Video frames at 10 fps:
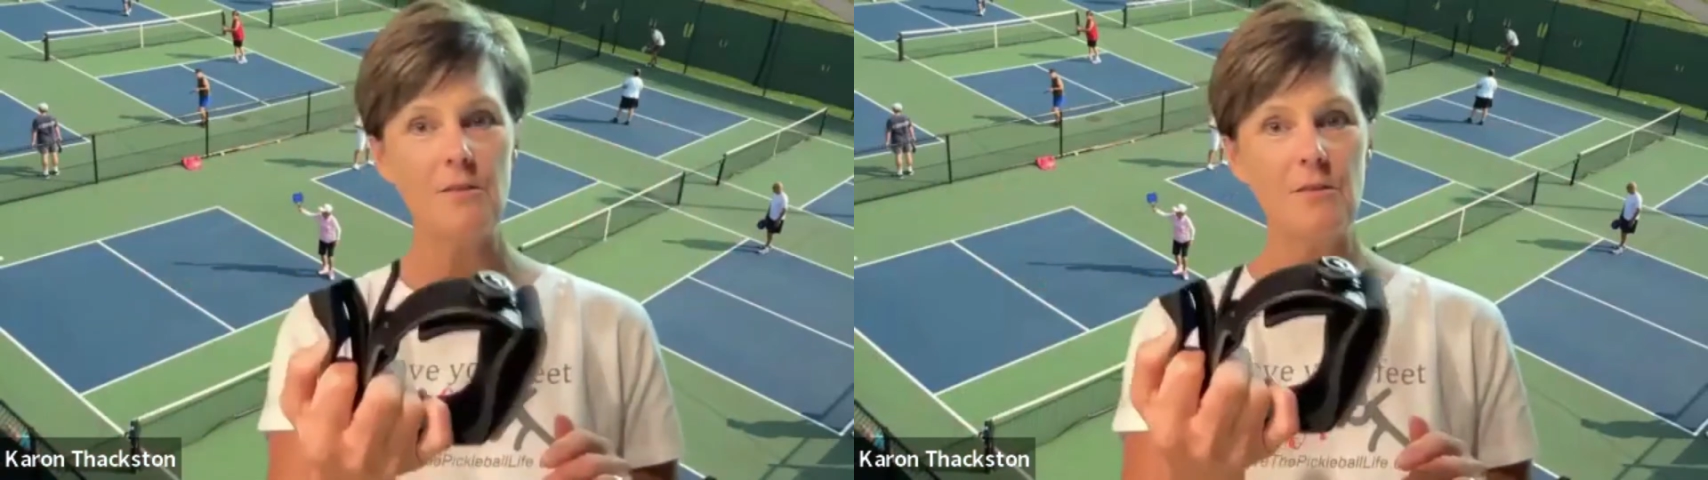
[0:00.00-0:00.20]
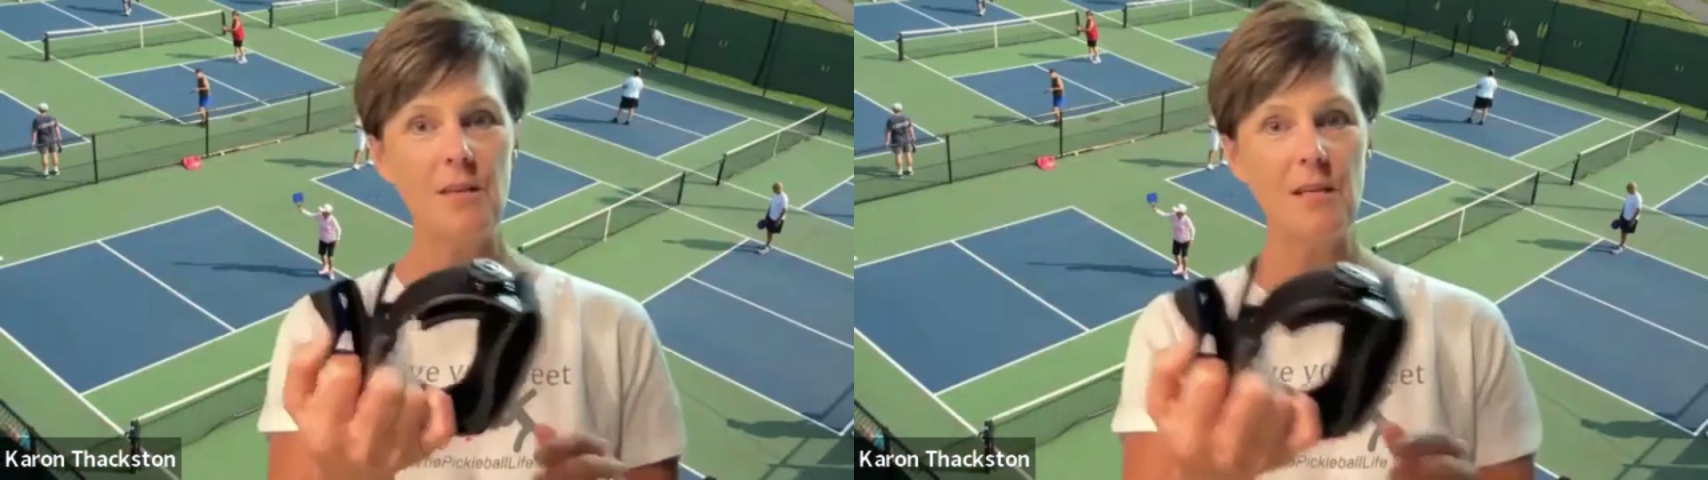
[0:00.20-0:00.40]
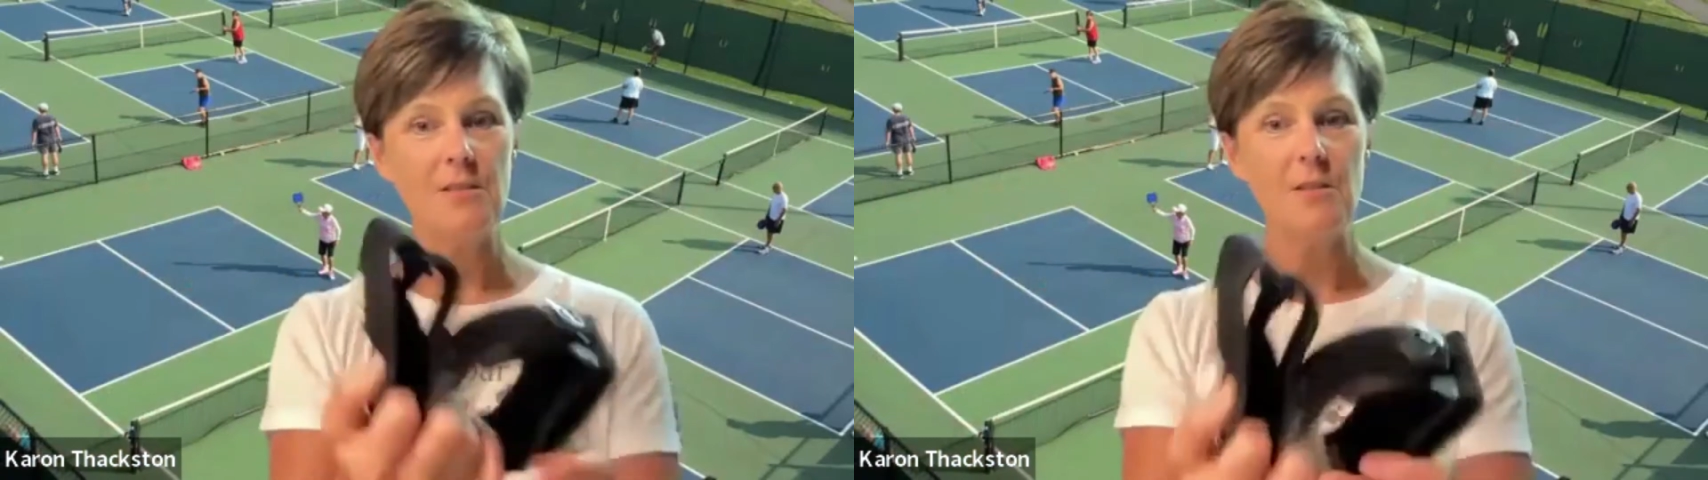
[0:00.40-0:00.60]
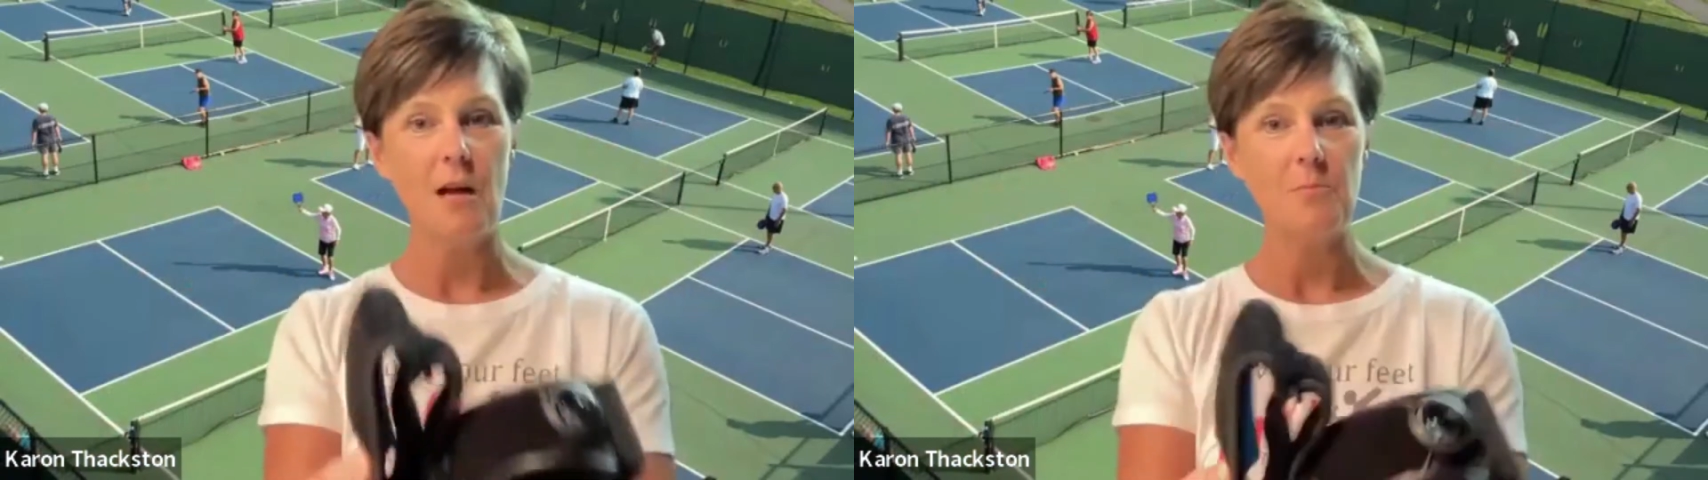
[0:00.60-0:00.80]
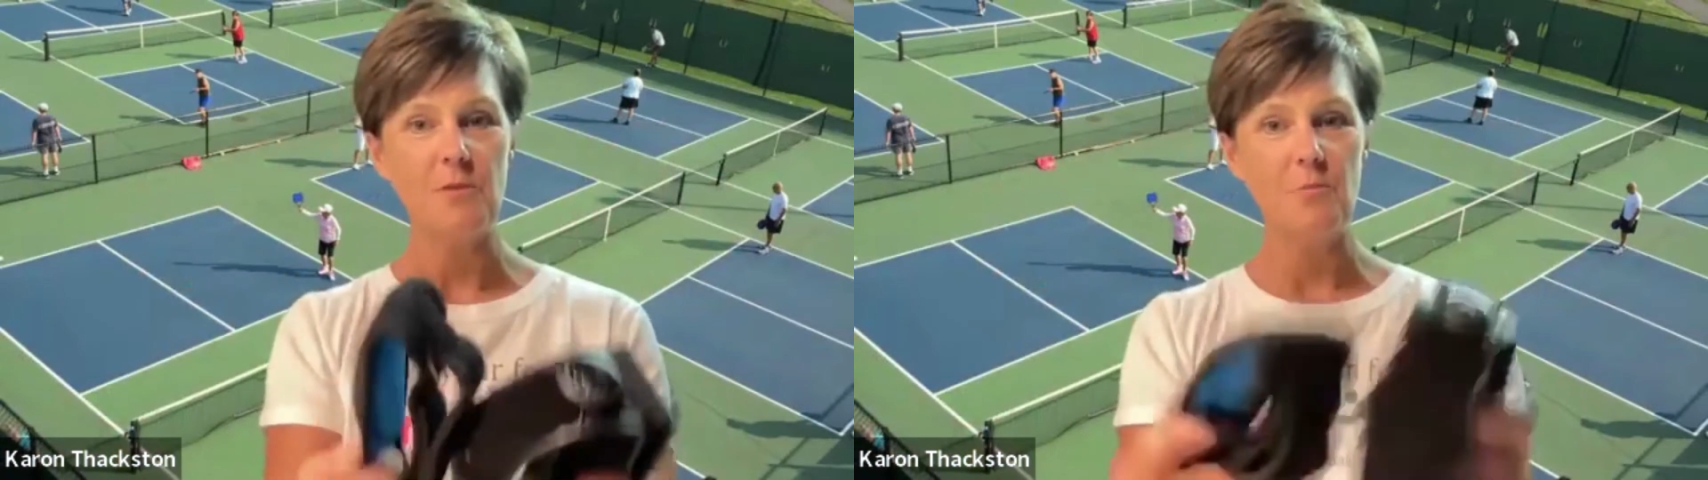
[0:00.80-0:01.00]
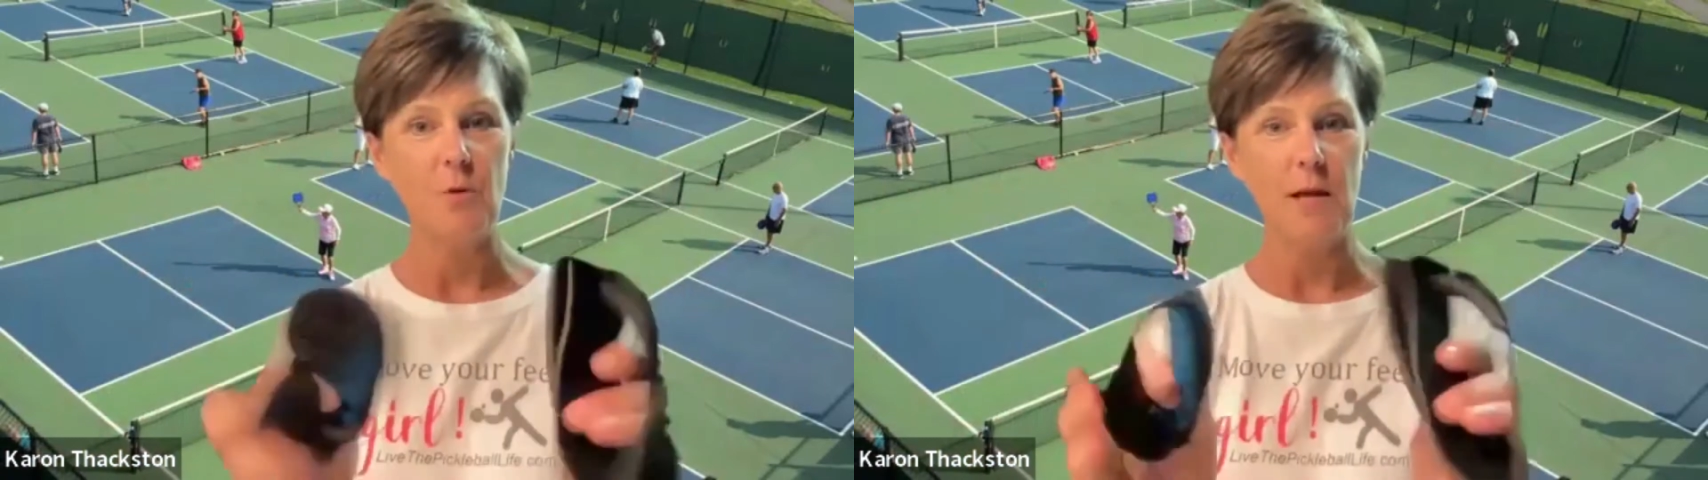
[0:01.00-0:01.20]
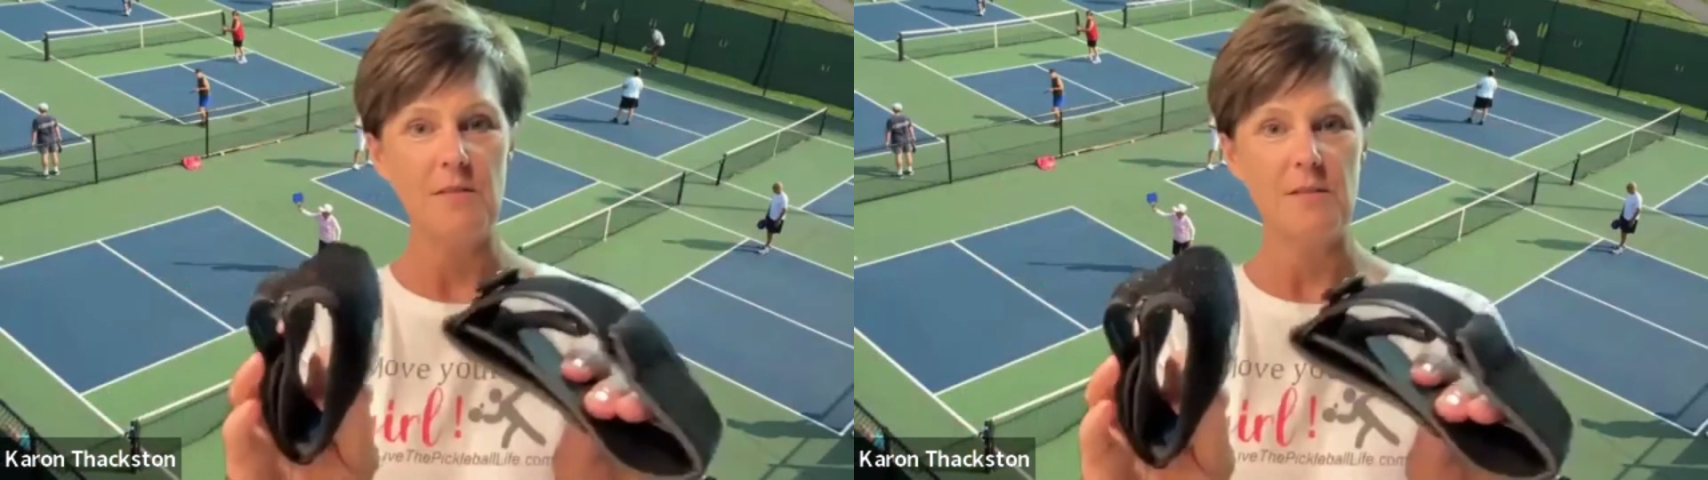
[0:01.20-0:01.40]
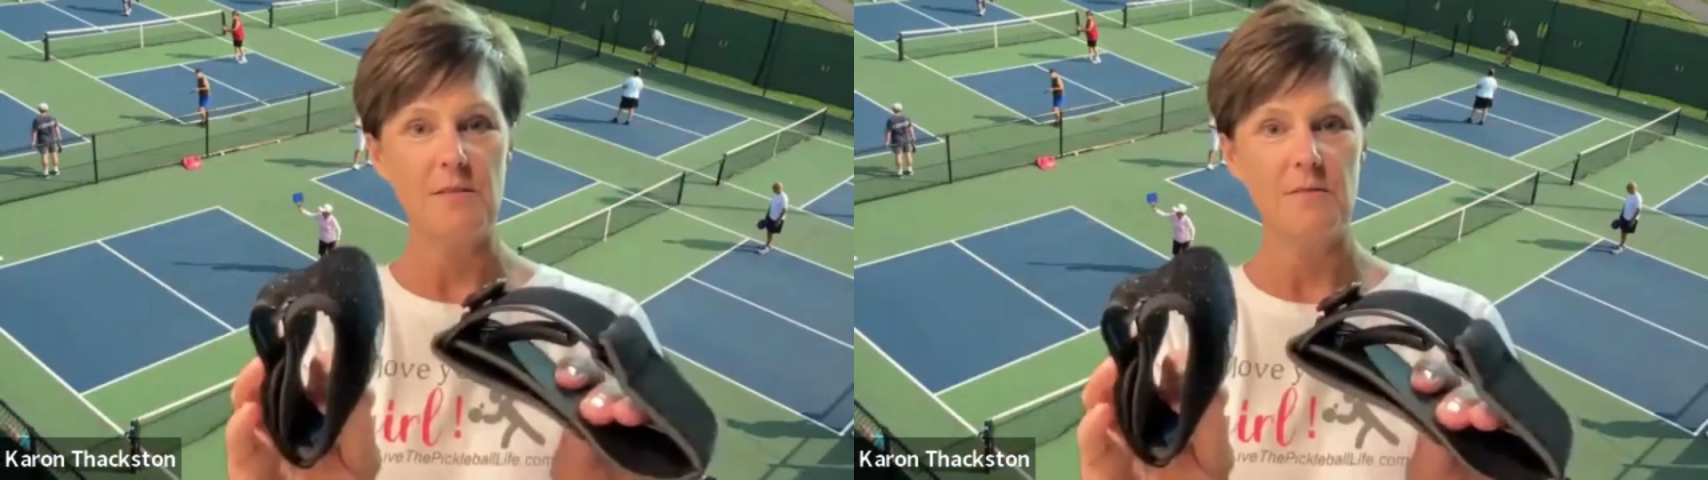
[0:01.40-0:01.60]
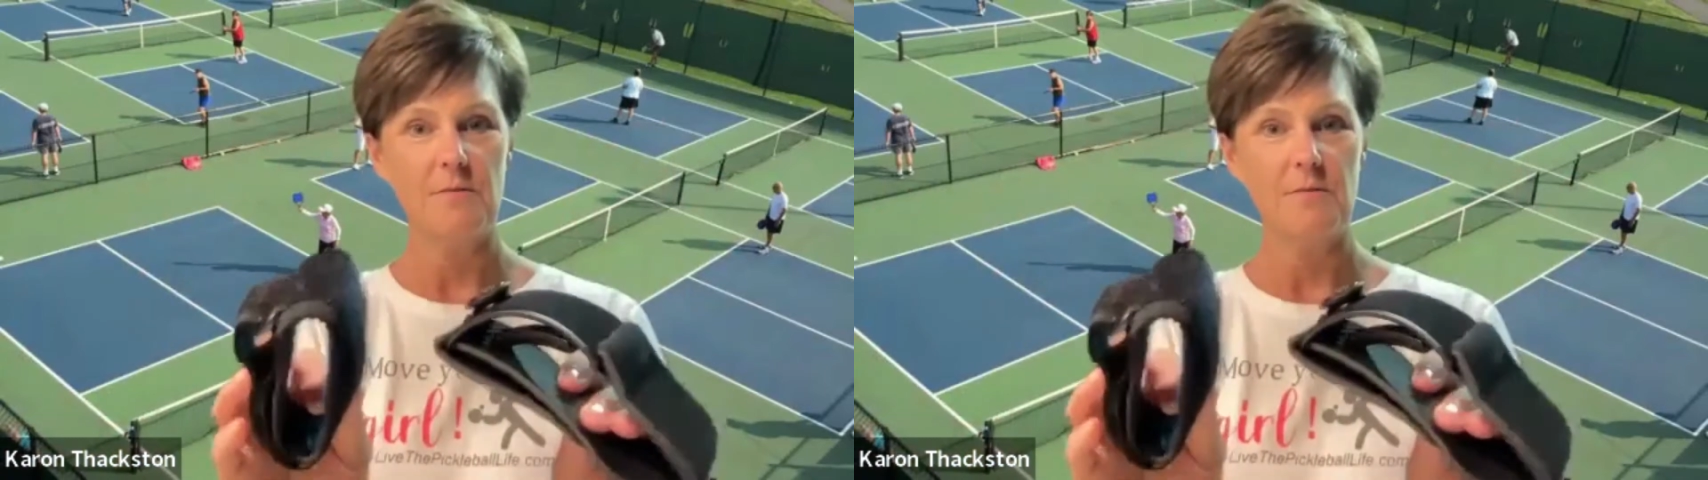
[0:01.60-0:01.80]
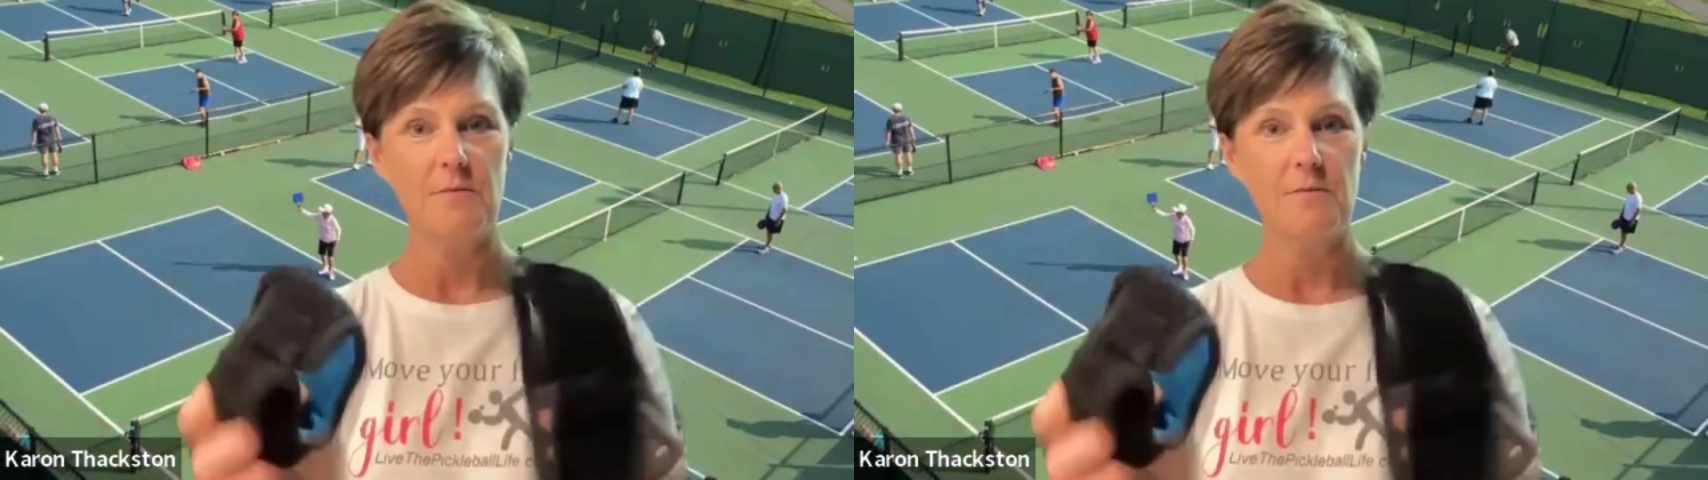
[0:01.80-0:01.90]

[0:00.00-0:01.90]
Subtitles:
these types of braces.